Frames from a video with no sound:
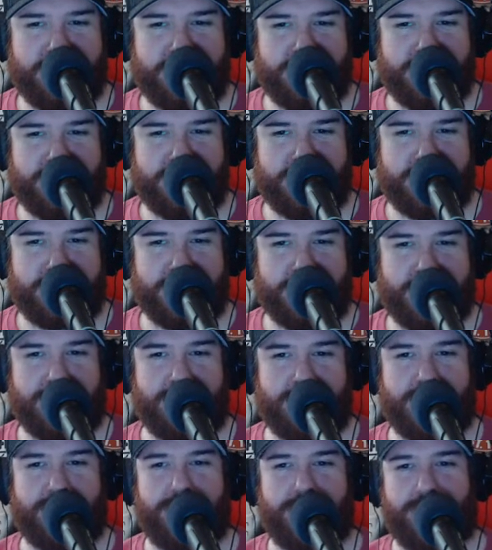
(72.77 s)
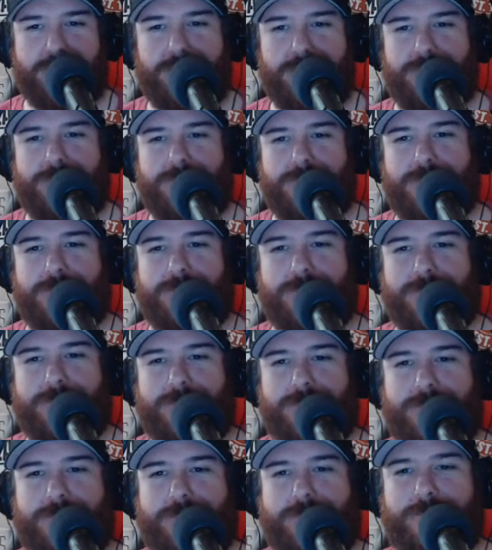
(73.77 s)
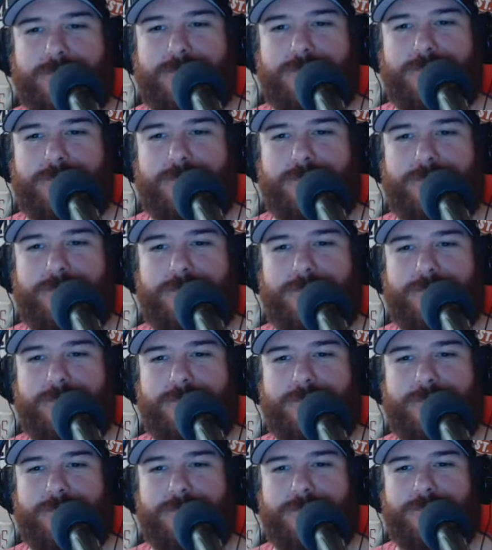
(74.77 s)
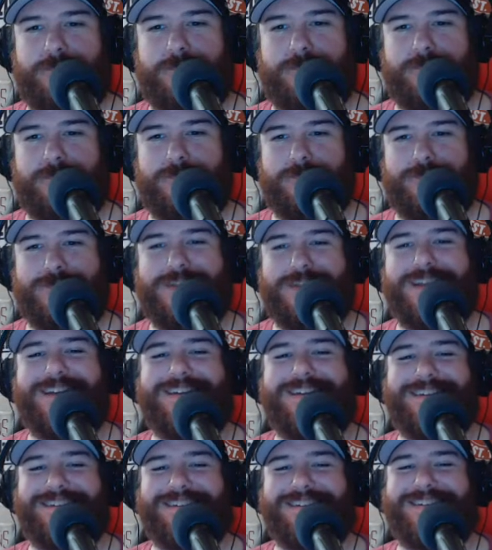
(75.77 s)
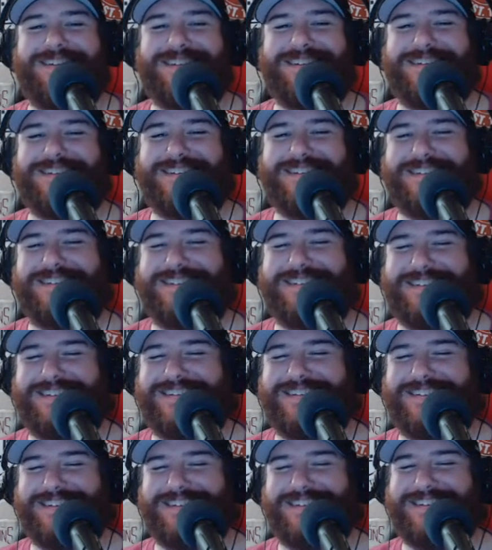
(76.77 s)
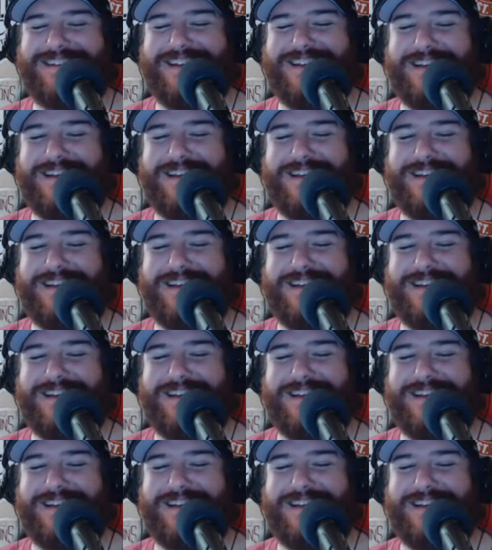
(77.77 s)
(silent)